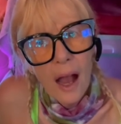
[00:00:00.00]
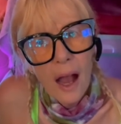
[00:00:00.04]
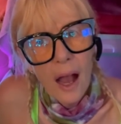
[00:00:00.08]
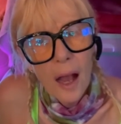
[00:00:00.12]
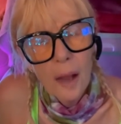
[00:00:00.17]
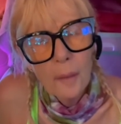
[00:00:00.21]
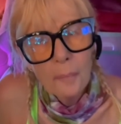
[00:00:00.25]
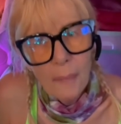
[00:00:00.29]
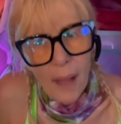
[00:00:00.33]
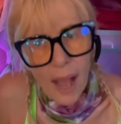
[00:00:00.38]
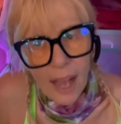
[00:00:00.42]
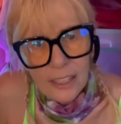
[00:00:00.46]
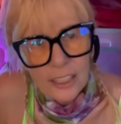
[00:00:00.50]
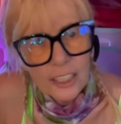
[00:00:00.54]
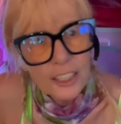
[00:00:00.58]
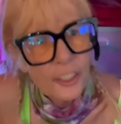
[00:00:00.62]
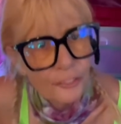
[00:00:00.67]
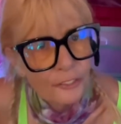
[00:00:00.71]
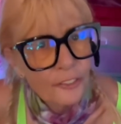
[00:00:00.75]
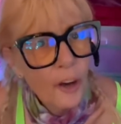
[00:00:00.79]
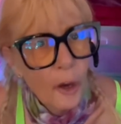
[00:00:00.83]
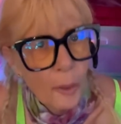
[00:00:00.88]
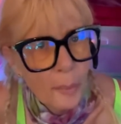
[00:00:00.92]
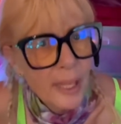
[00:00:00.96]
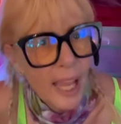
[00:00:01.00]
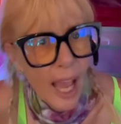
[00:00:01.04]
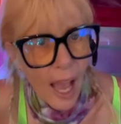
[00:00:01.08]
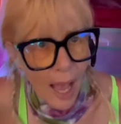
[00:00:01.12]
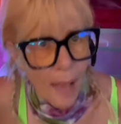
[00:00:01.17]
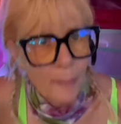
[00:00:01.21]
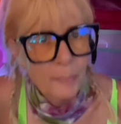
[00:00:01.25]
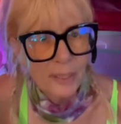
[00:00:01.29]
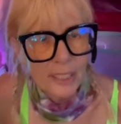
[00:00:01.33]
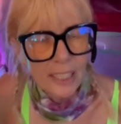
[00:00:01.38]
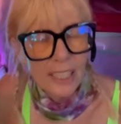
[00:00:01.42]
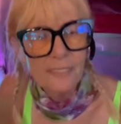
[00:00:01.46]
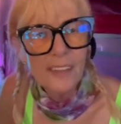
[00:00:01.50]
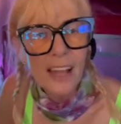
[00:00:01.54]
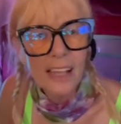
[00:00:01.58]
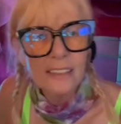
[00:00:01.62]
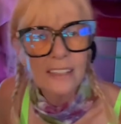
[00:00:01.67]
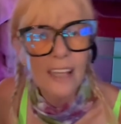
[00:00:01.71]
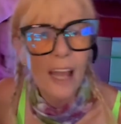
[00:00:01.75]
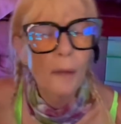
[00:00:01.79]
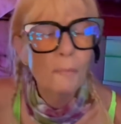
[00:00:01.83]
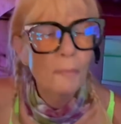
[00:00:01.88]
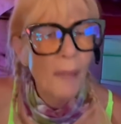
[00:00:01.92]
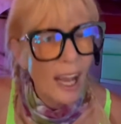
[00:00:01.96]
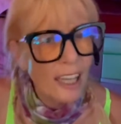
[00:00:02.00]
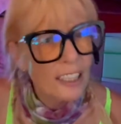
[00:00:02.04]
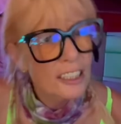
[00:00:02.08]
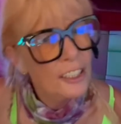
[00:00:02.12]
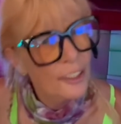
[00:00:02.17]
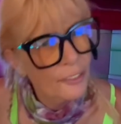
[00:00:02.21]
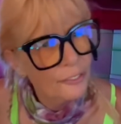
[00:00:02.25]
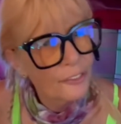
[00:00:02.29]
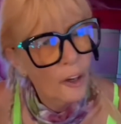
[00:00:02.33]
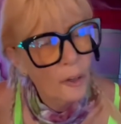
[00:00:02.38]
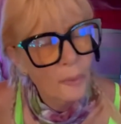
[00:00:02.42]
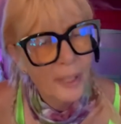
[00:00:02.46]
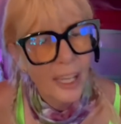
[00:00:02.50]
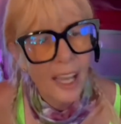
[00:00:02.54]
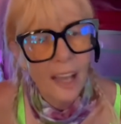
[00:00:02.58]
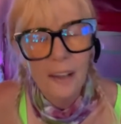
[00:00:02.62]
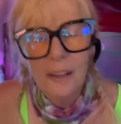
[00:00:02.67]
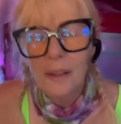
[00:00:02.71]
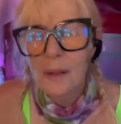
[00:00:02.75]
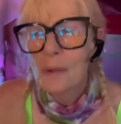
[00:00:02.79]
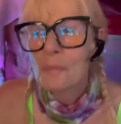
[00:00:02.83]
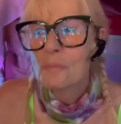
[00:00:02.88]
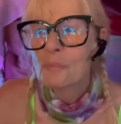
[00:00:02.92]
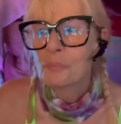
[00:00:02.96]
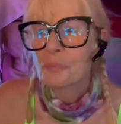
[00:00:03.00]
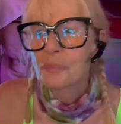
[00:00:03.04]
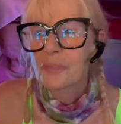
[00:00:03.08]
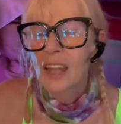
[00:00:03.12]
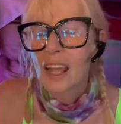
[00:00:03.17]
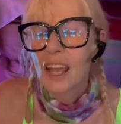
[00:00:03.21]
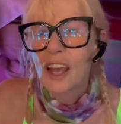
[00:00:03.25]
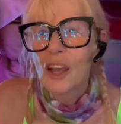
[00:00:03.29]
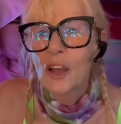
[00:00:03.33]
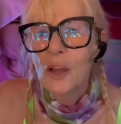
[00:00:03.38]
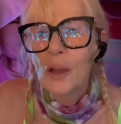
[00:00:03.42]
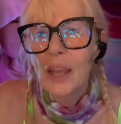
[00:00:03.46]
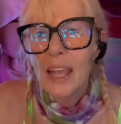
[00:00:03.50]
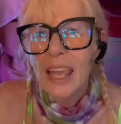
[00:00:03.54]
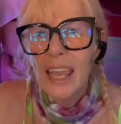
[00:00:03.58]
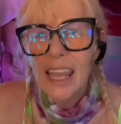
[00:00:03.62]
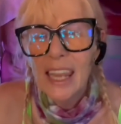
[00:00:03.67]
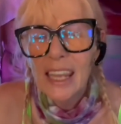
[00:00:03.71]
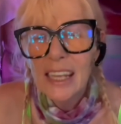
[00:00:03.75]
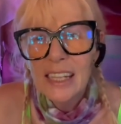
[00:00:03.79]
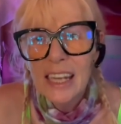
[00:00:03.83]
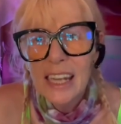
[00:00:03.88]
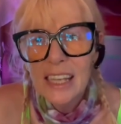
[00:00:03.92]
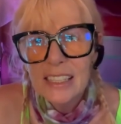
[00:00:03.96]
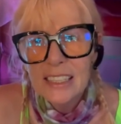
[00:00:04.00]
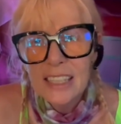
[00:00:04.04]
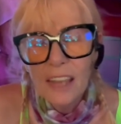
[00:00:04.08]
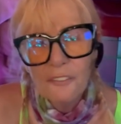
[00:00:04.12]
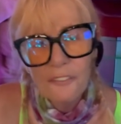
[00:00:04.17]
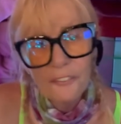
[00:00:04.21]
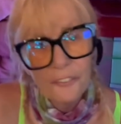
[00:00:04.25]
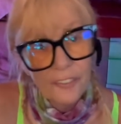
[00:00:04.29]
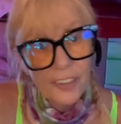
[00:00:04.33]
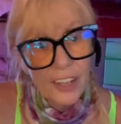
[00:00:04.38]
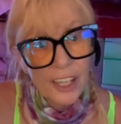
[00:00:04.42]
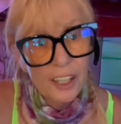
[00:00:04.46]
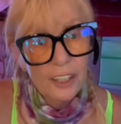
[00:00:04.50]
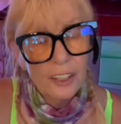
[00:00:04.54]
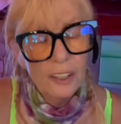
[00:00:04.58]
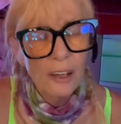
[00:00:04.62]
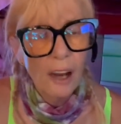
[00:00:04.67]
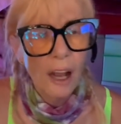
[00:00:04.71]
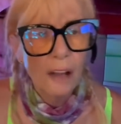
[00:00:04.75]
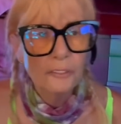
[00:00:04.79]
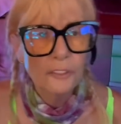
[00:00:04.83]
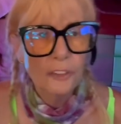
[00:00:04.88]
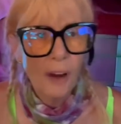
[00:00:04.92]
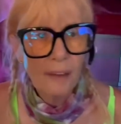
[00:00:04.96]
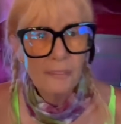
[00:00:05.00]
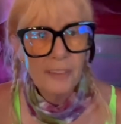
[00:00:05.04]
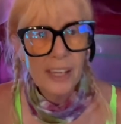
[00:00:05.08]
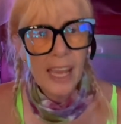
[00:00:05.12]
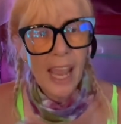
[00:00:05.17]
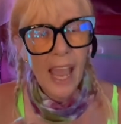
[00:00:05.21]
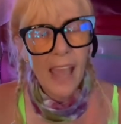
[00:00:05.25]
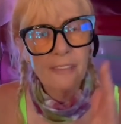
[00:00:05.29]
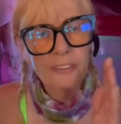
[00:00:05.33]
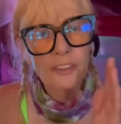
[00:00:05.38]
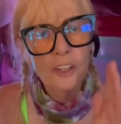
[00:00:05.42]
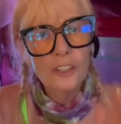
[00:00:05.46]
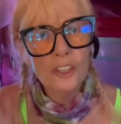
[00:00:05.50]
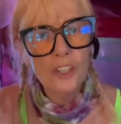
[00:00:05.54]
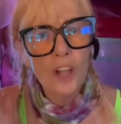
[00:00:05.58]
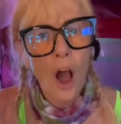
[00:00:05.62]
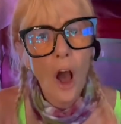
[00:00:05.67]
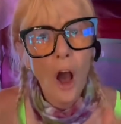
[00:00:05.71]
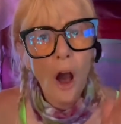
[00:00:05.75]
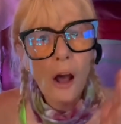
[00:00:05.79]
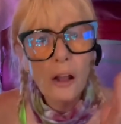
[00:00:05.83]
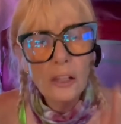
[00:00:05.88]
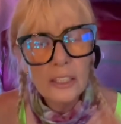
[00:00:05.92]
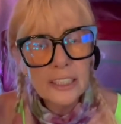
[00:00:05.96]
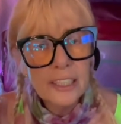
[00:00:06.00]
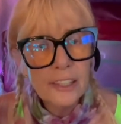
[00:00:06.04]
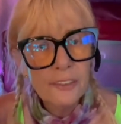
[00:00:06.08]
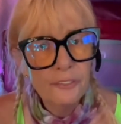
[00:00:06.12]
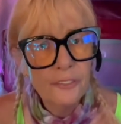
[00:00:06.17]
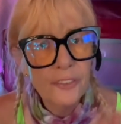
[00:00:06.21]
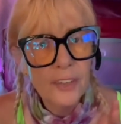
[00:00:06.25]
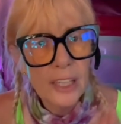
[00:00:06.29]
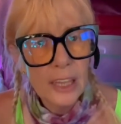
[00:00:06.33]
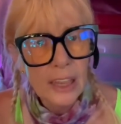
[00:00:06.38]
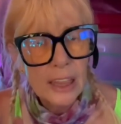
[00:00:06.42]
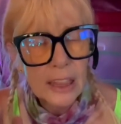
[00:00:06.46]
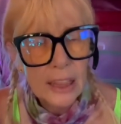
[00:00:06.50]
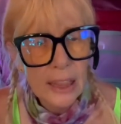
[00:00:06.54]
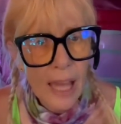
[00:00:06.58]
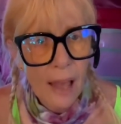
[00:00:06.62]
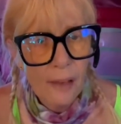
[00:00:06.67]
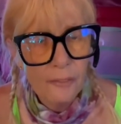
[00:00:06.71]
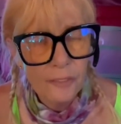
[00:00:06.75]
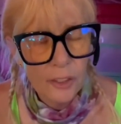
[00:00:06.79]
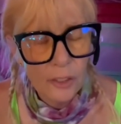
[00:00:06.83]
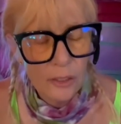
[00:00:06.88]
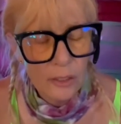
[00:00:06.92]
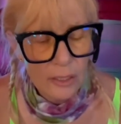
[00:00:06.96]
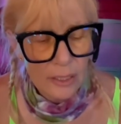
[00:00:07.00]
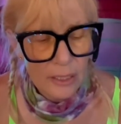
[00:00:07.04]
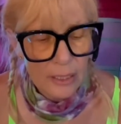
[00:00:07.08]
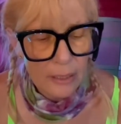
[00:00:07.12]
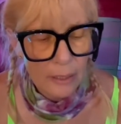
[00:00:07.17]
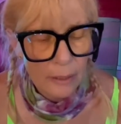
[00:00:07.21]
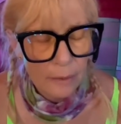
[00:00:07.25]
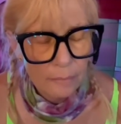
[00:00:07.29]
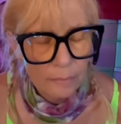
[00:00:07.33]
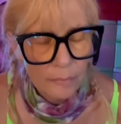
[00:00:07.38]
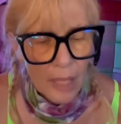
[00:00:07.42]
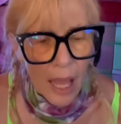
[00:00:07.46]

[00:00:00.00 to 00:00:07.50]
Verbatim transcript: amoxophobia. I believe that's it. Amoxophobia it is a fear of driving, and there's all different levels.